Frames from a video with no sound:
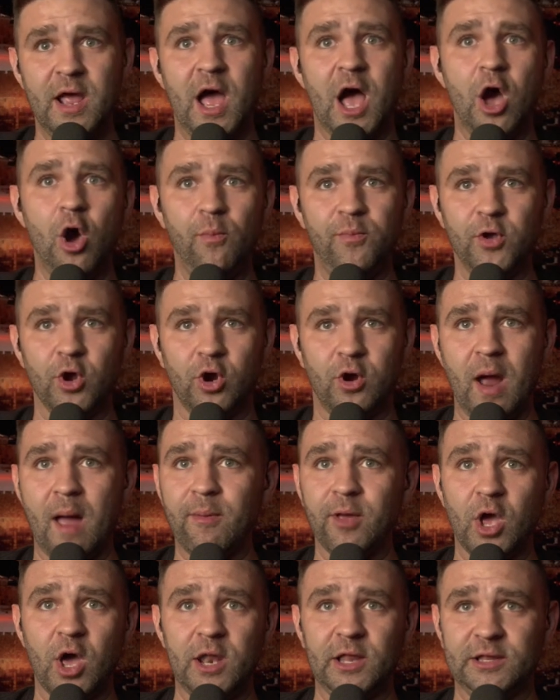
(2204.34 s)
I hope you're
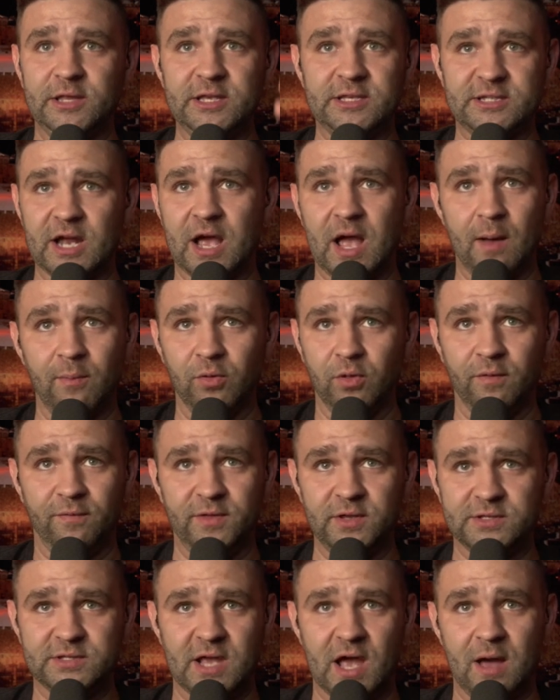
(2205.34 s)
grabbing at least a couple of
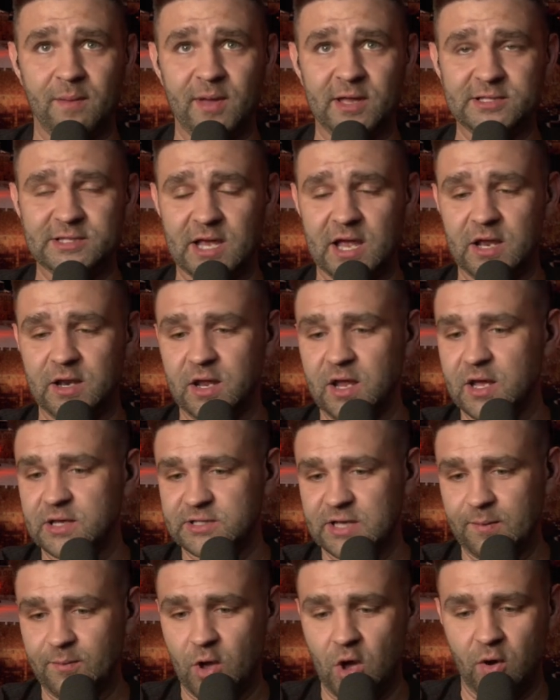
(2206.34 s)
these comments, Andy,
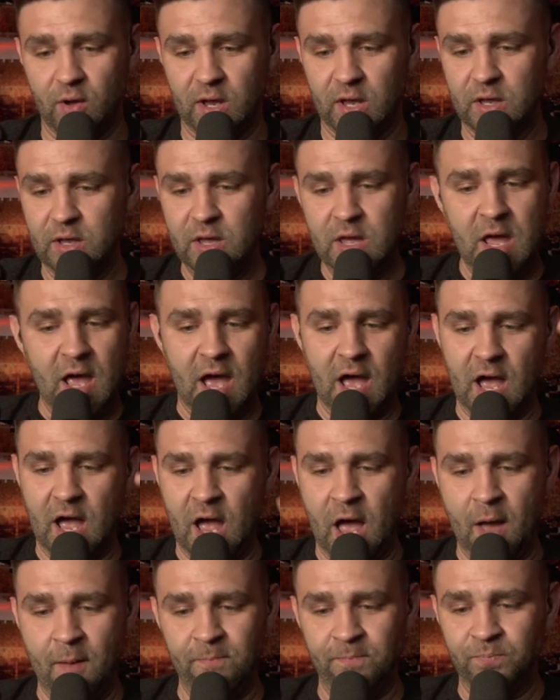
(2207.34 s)
as I'm going.
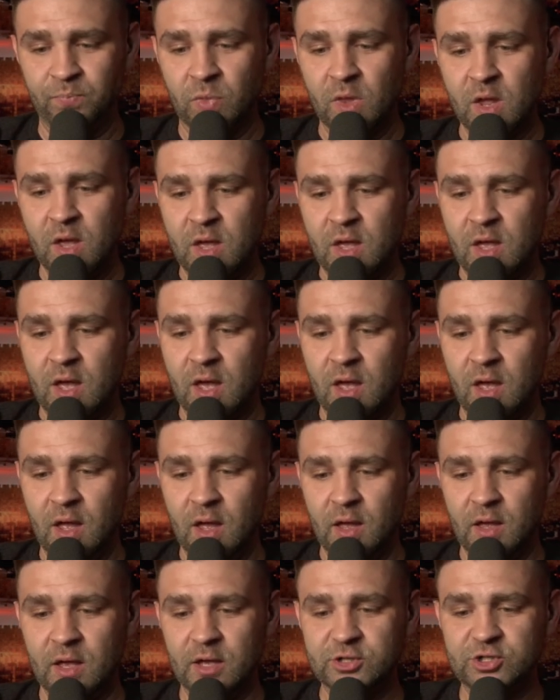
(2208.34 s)
Um, yes, I am
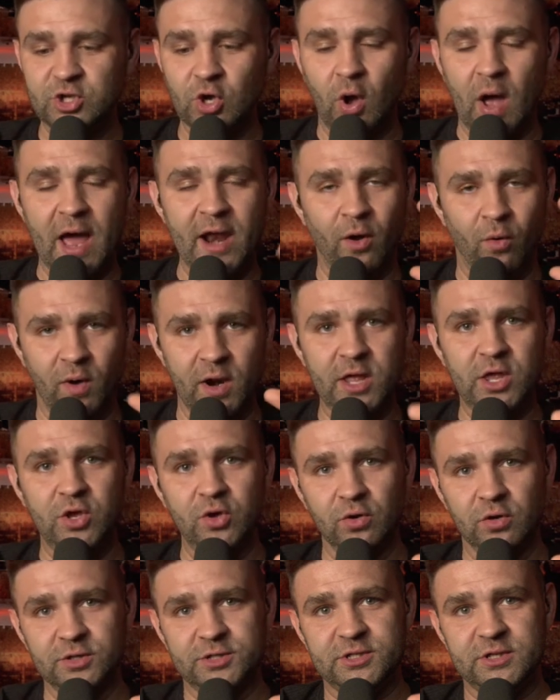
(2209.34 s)
uh, so I don't want to
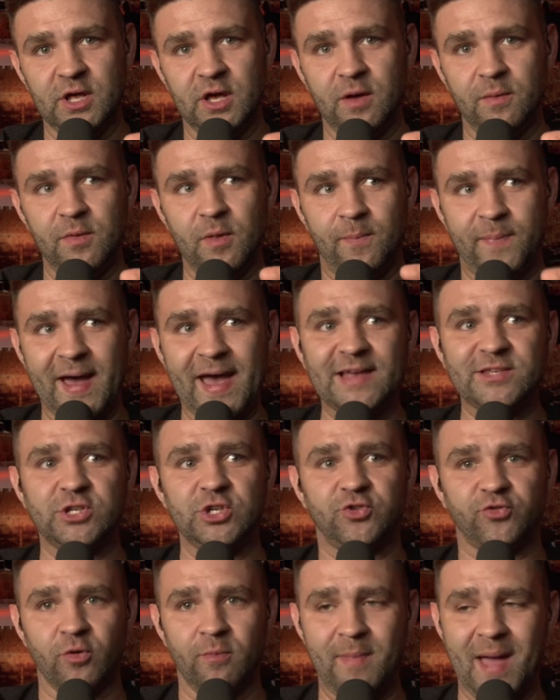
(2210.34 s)
use the the
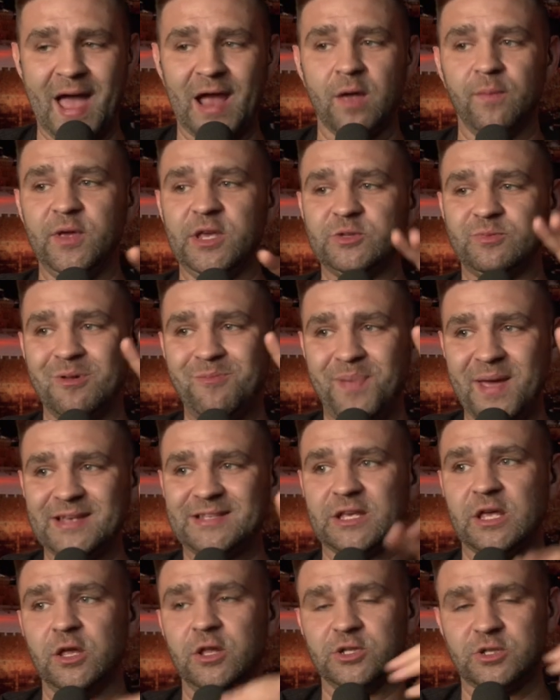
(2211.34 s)
passage from Maccabees, but
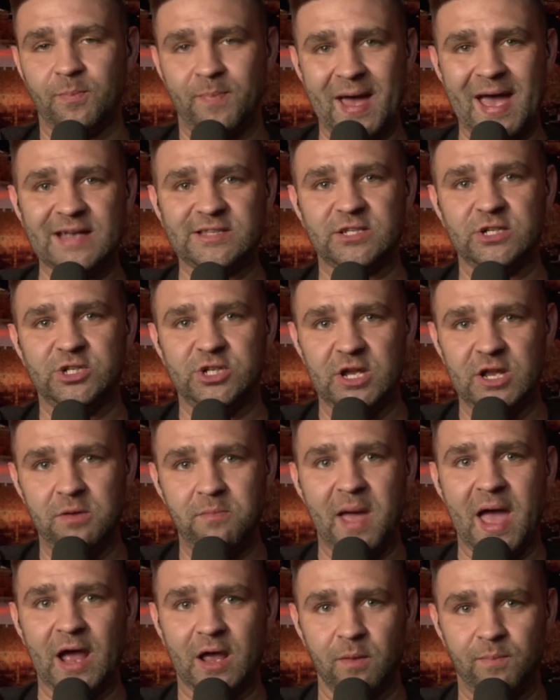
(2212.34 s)
basically there's a passage in
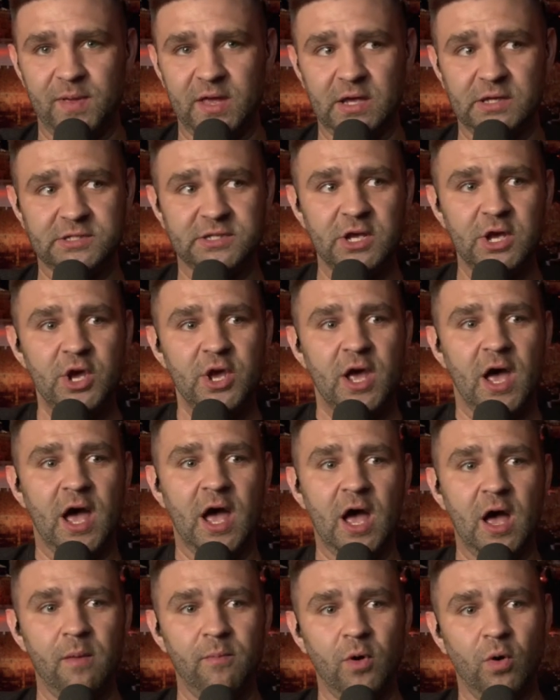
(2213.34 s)
Maccabees
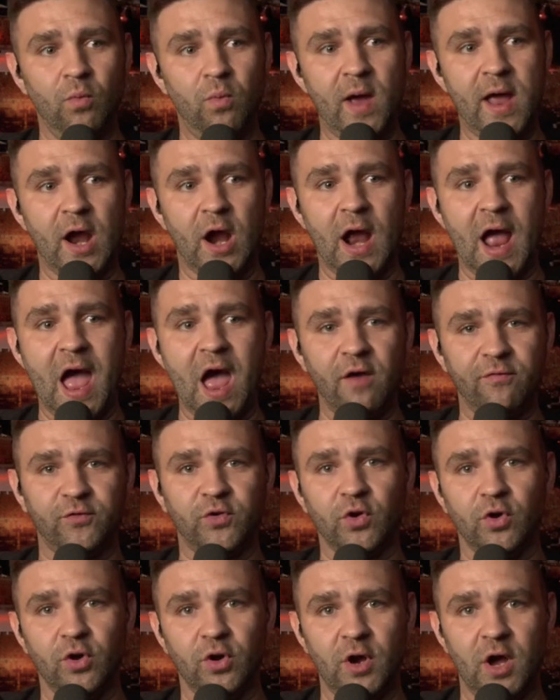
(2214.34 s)
um, where
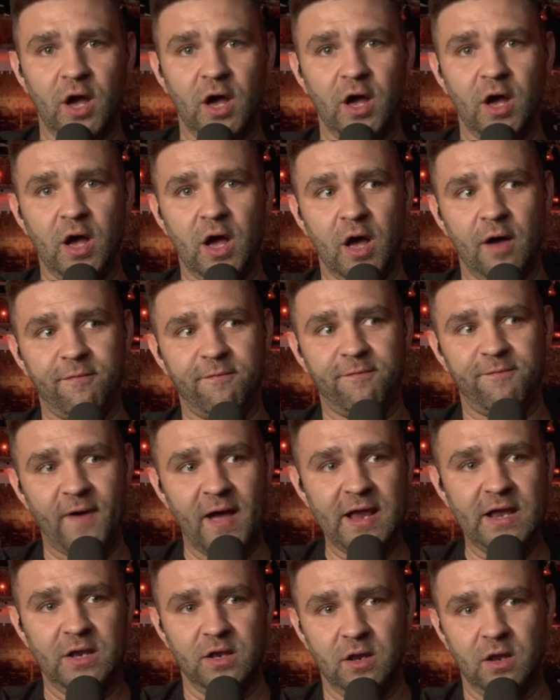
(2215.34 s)
after uh, a
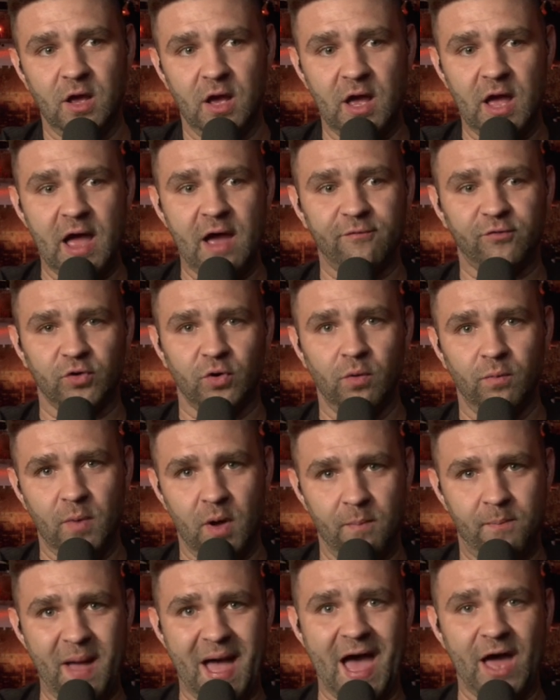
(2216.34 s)
fight uh, after a,
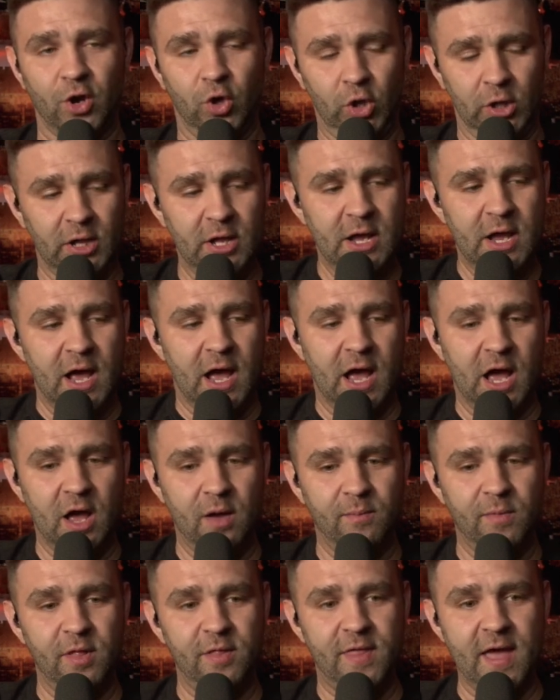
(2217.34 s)
a battle,
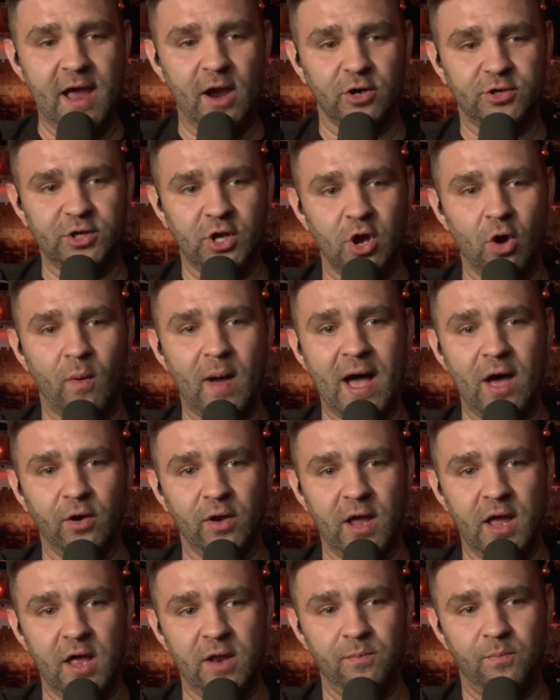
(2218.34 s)
um, they are to go out
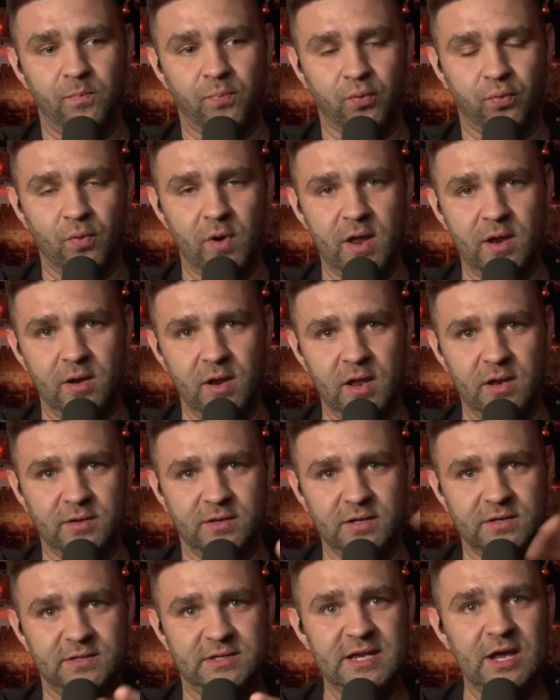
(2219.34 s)
and, and and
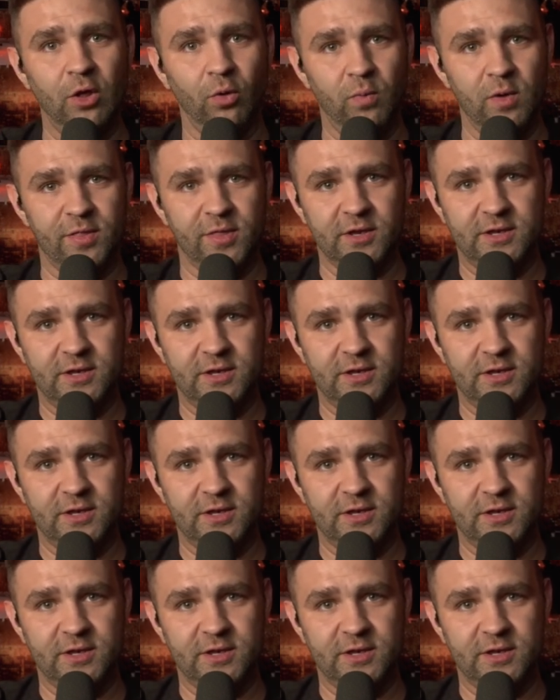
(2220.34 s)
to deal with the